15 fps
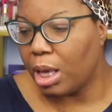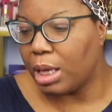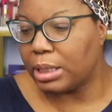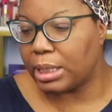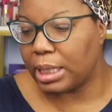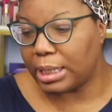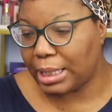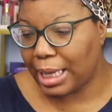
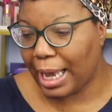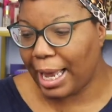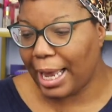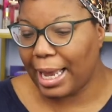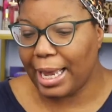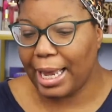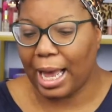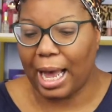
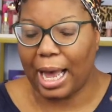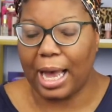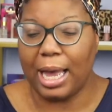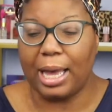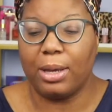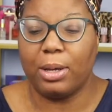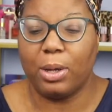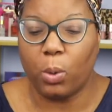today
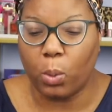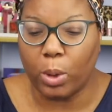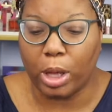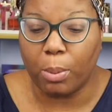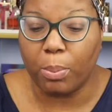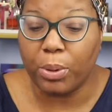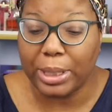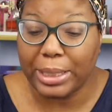I
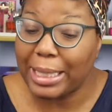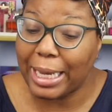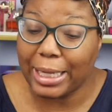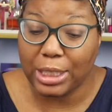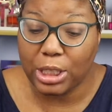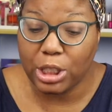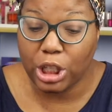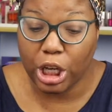will
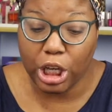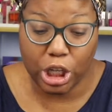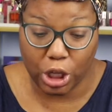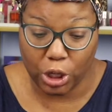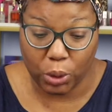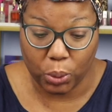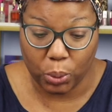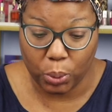present to
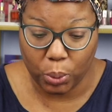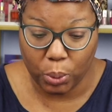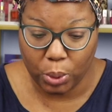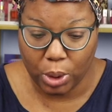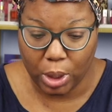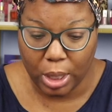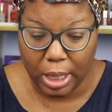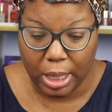you
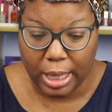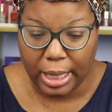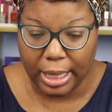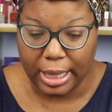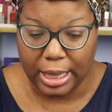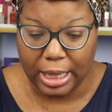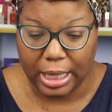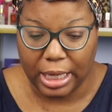
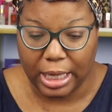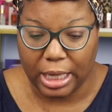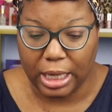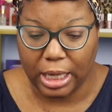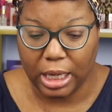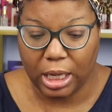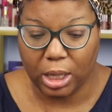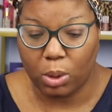
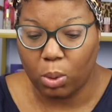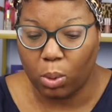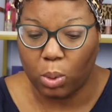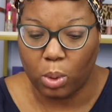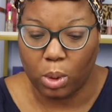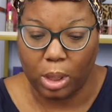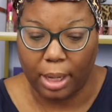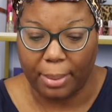the,
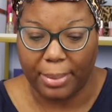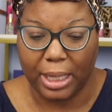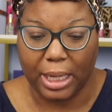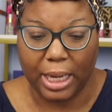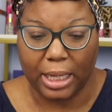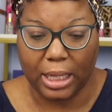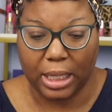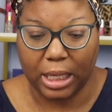let me
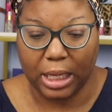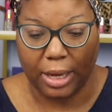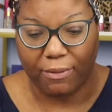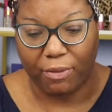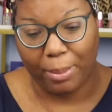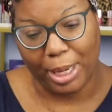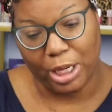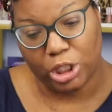get the
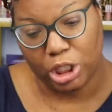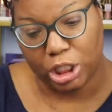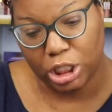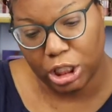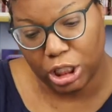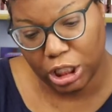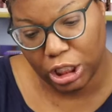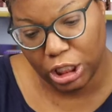
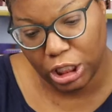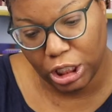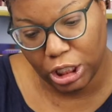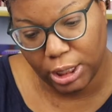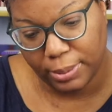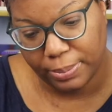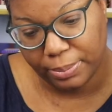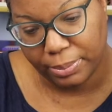
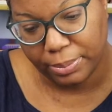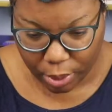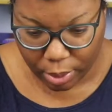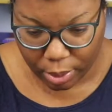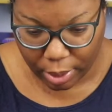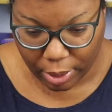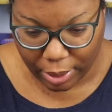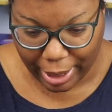information.
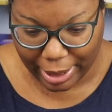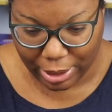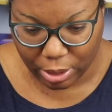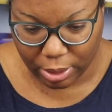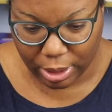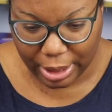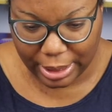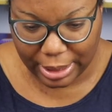Okay,
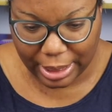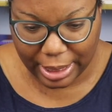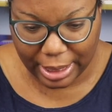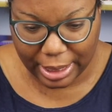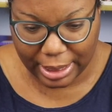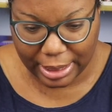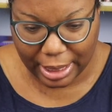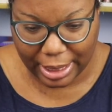so this
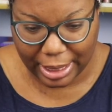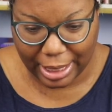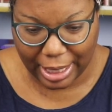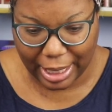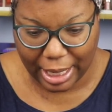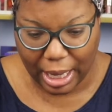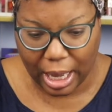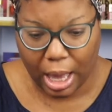is
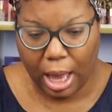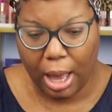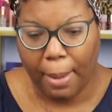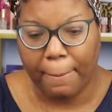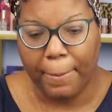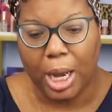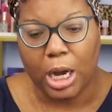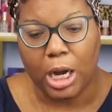the
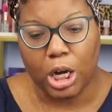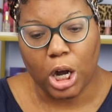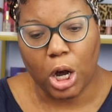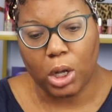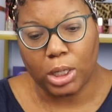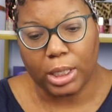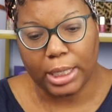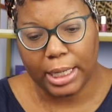
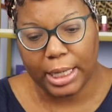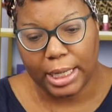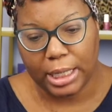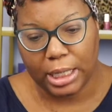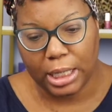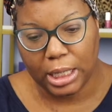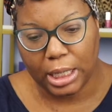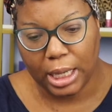
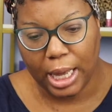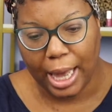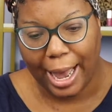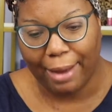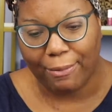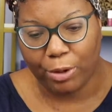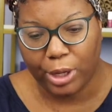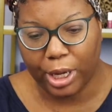Mongolian
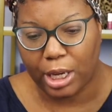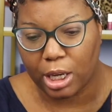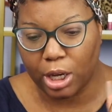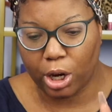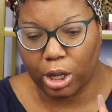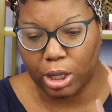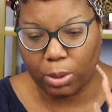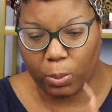Afro Kinky
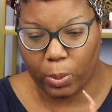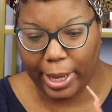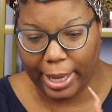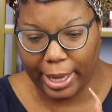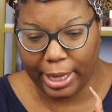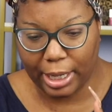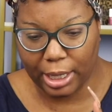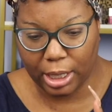Curly
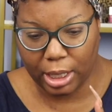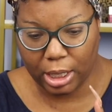wig